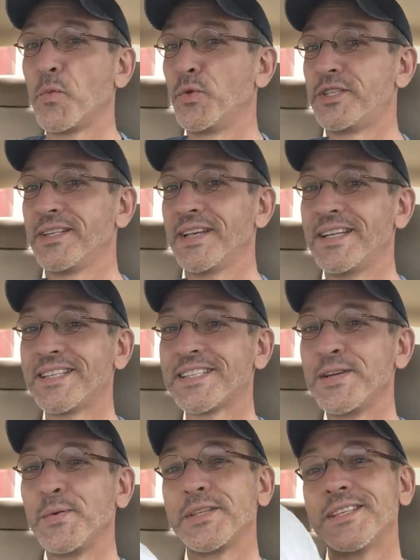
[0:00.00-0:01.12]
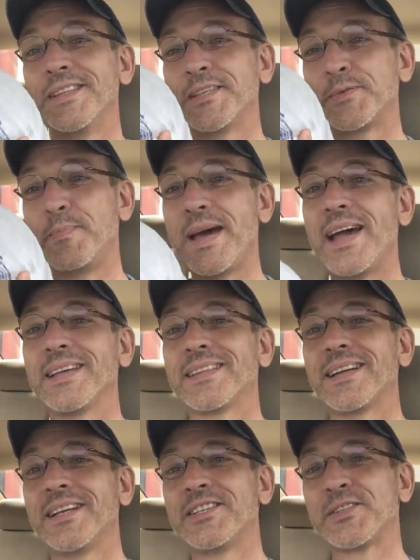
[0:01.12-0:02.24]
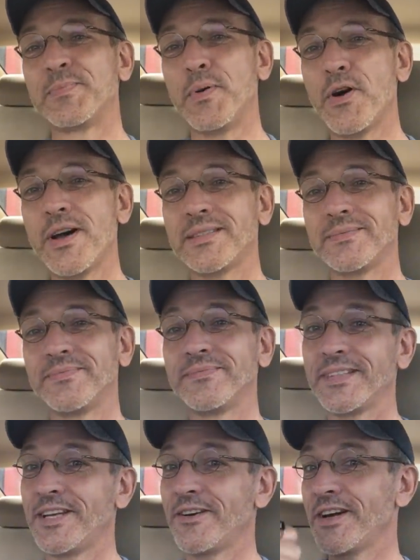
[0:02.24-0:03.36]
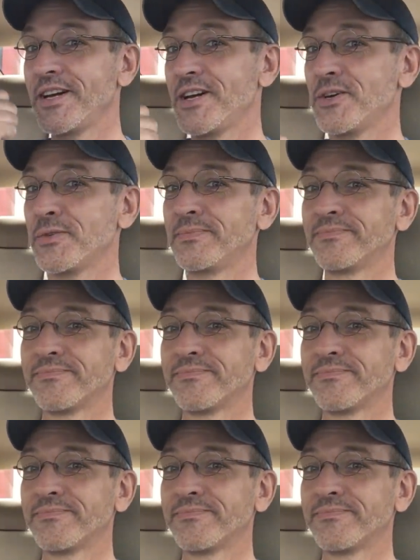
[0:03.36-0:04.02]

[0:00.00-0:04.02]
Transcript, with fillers: Would you like to see what's in this bag that I just bought? Here I go.